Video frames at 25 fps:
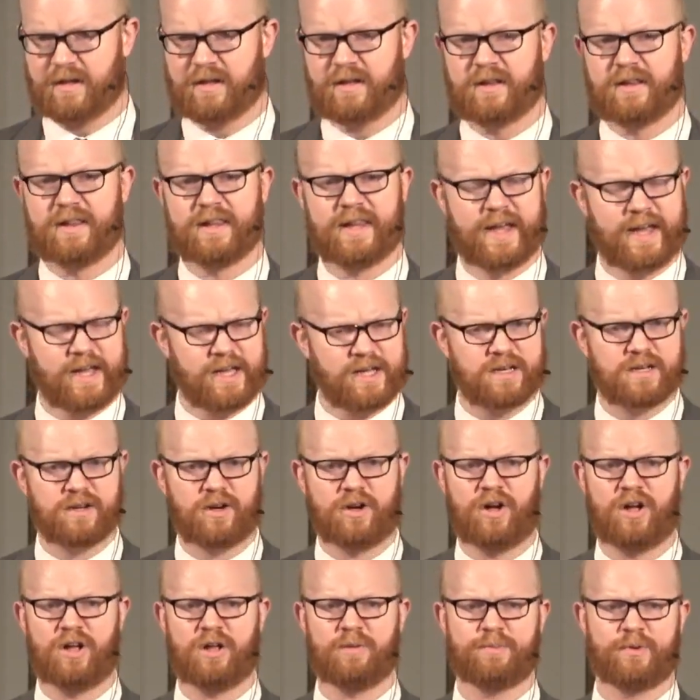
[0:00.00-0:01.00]
Lay it
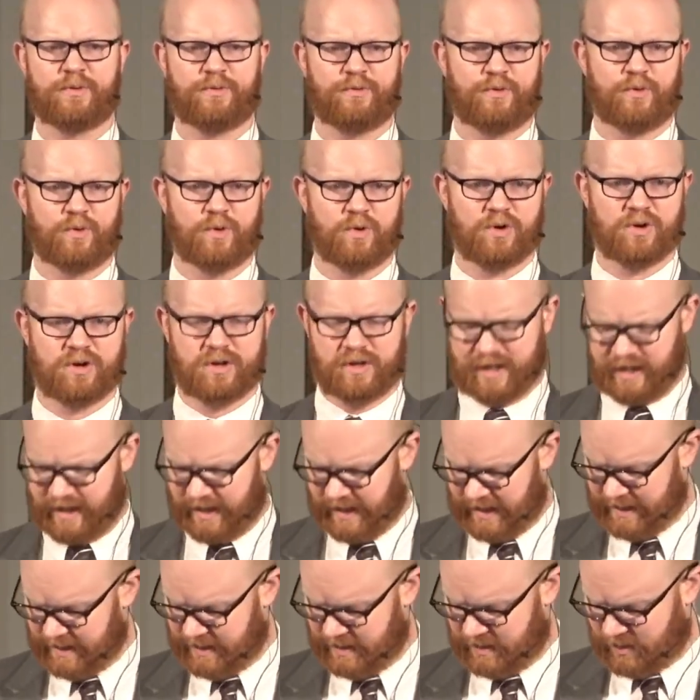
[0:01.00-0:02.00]
all before
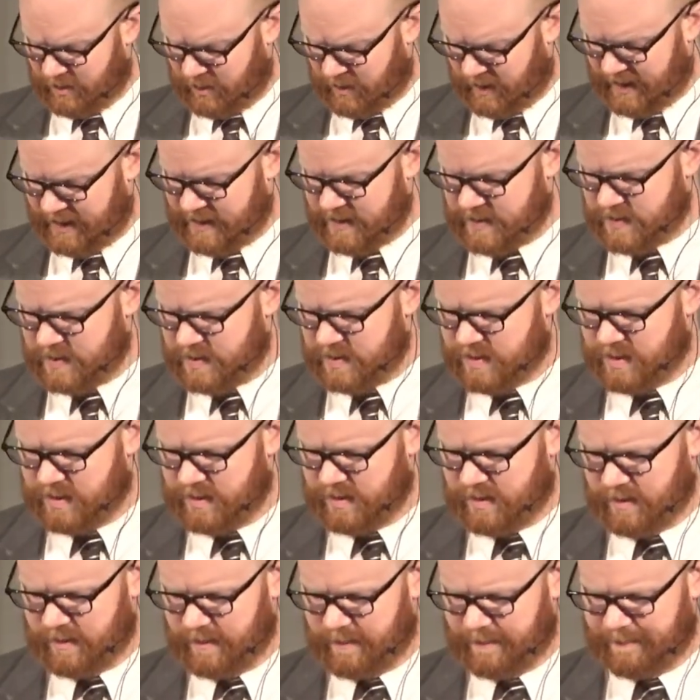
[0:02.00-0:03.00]
God and Christ.
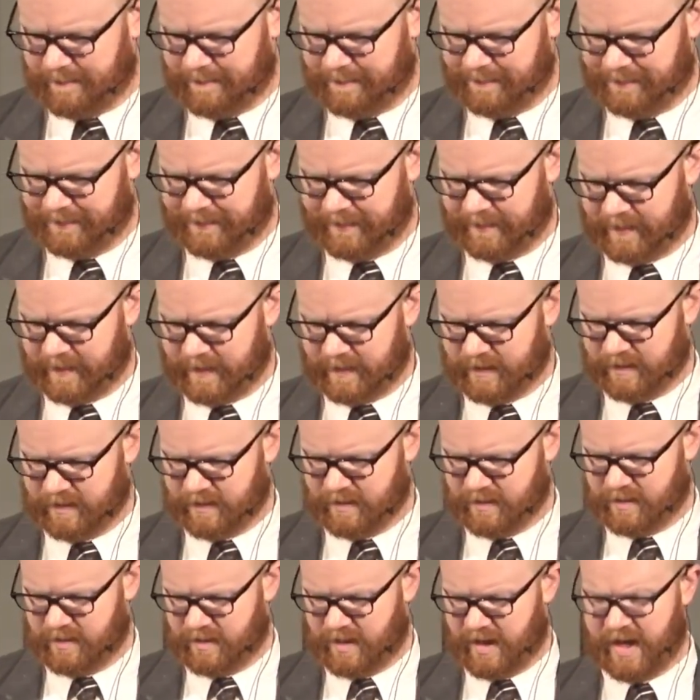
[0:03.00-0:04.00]

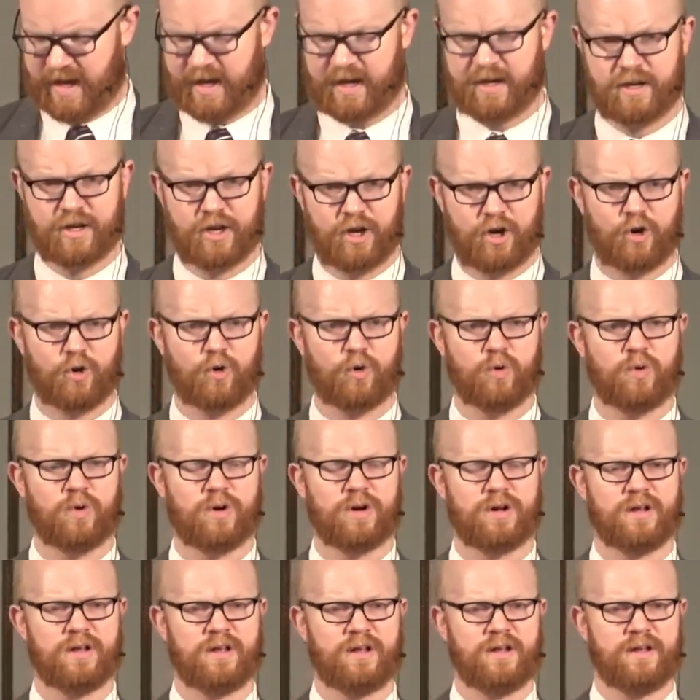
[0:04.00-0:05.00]
And know
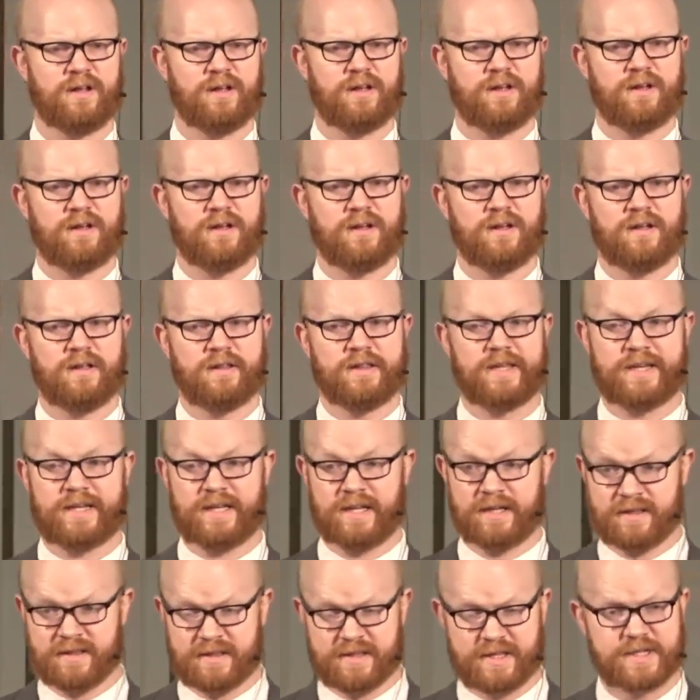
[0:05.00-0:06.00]
that
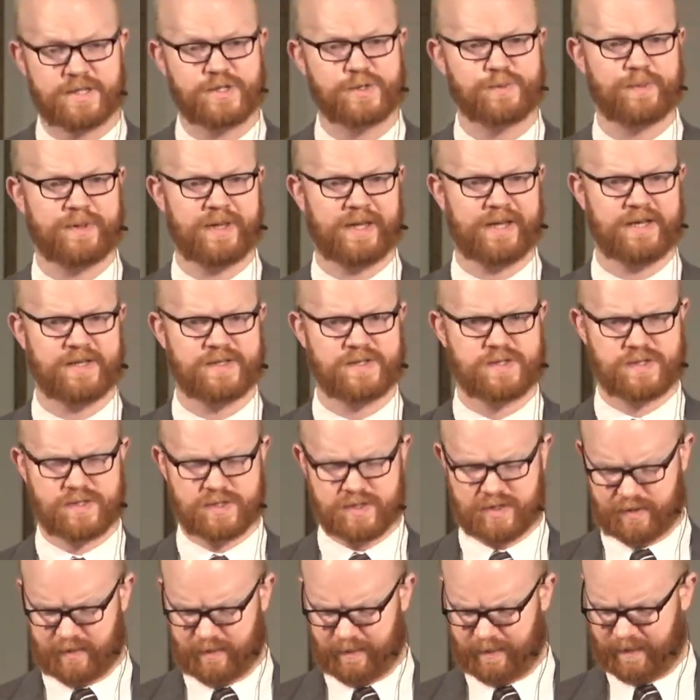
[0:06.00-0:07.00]
in this
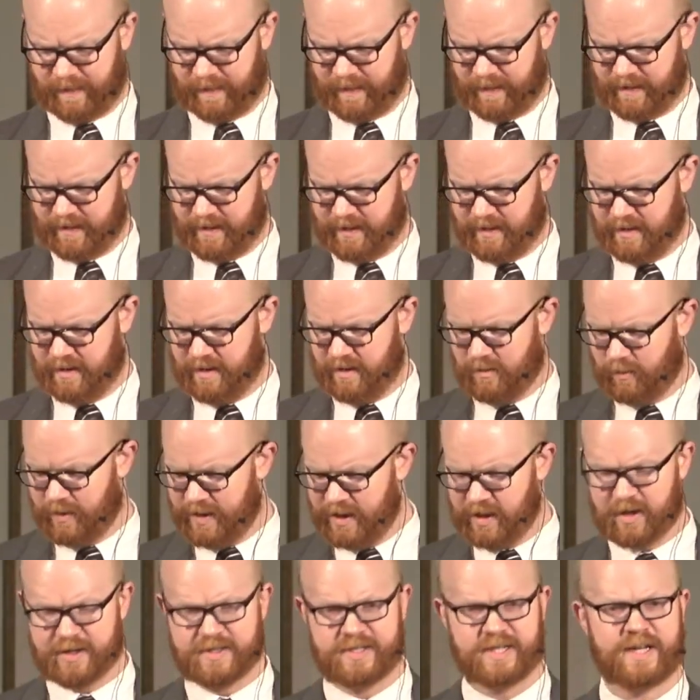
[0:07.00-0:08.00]
place, we
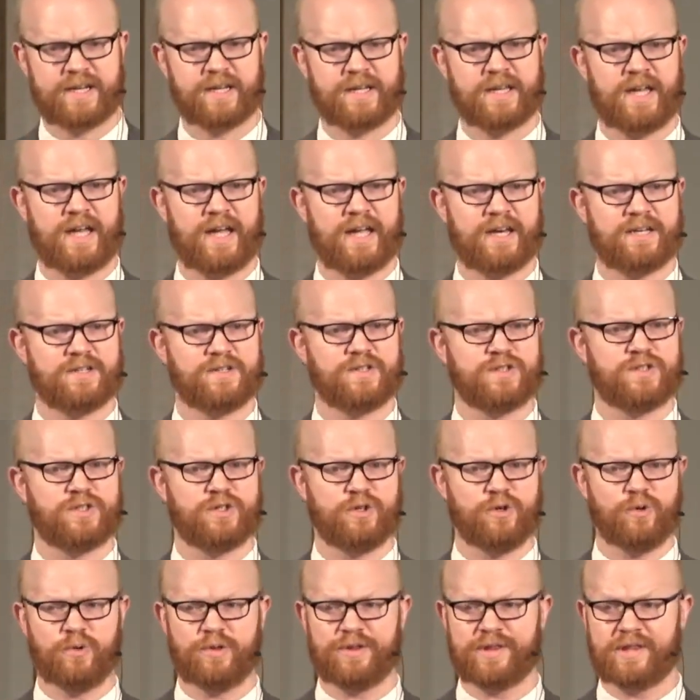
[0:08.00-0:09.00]
are dedicated
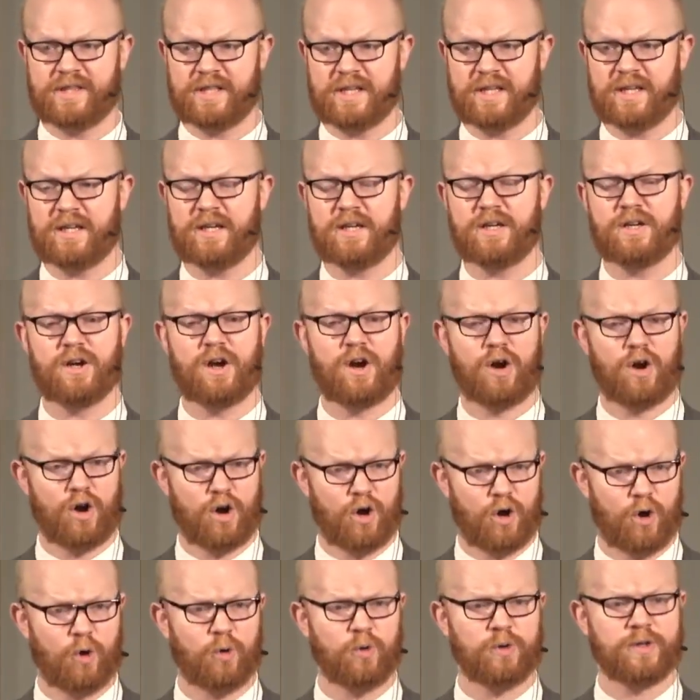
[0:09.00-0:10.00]
to the
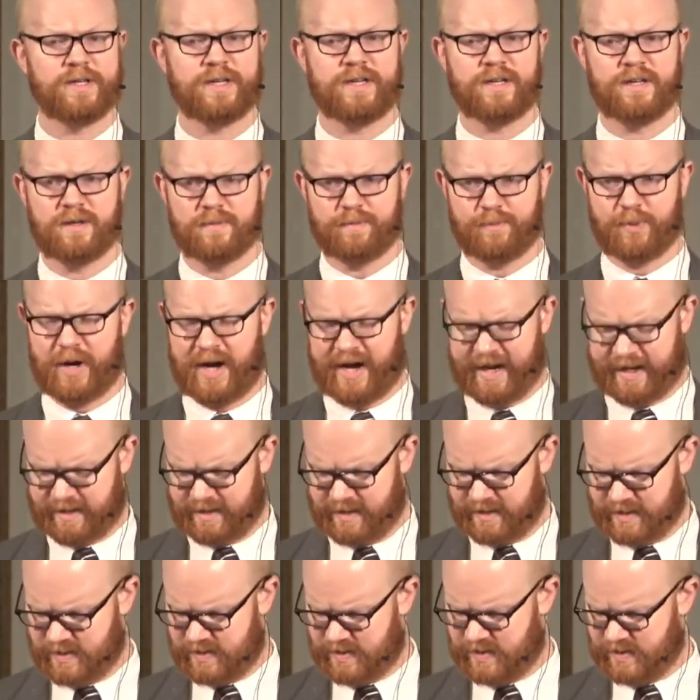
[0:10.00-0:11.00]
holy
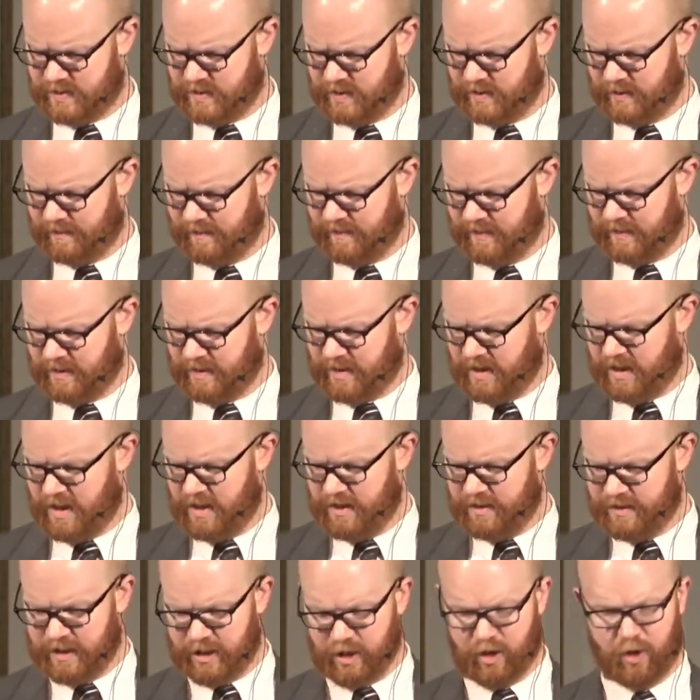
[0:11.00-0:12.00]
practice,
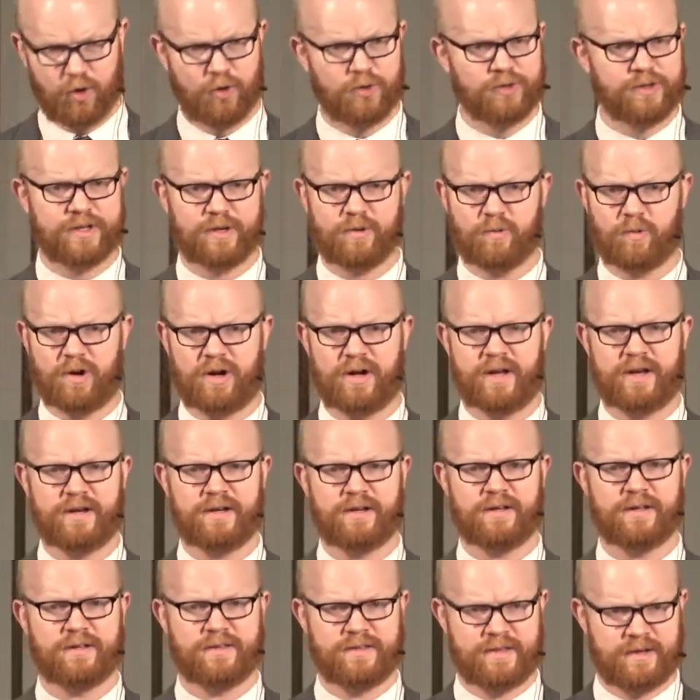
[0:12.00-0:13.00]
the only one
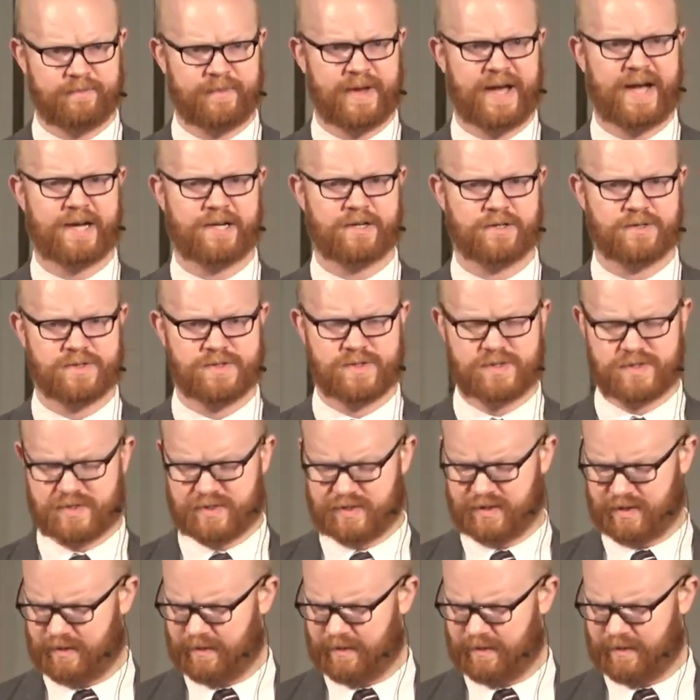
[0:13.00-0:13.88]
that matters,